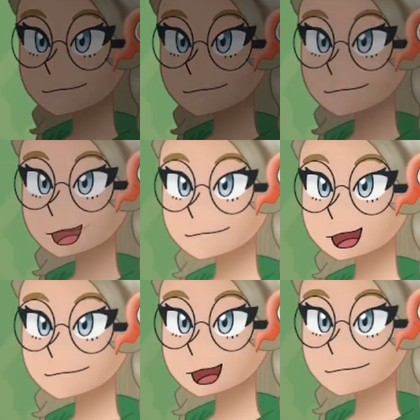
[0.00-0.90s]
Play
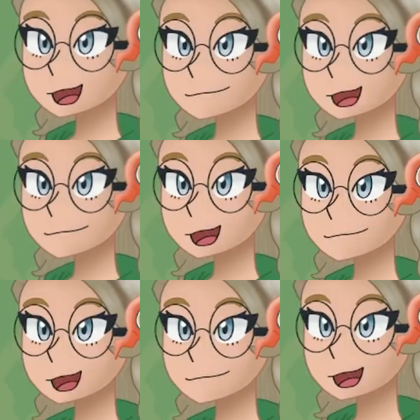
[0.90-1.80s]
rough on Mouse
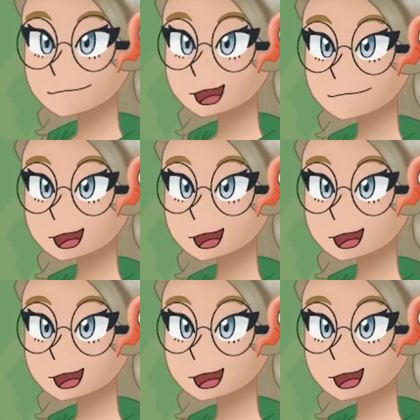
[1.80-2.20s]
Hold is not